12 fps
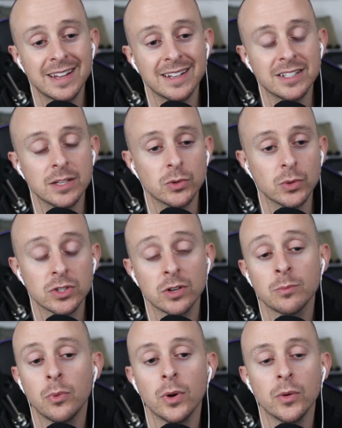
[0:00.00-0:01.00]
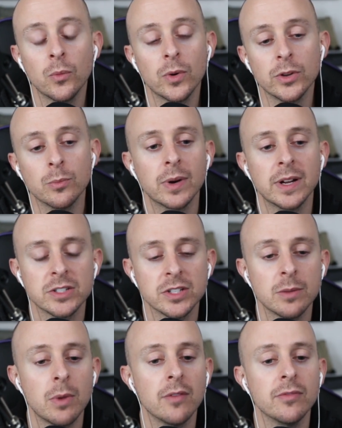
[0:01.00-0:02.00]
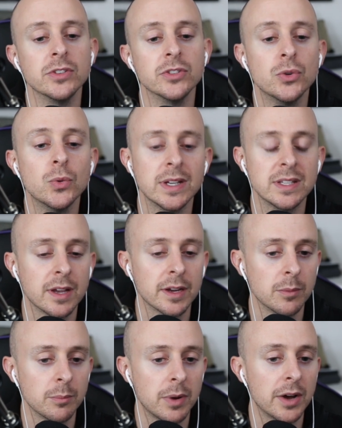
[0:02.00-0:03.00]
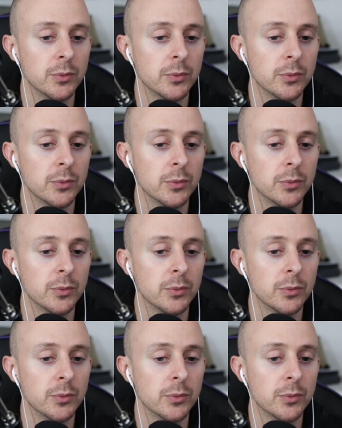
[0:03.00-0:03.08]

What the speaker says: a team to a certain point where you branch them off into a second pod,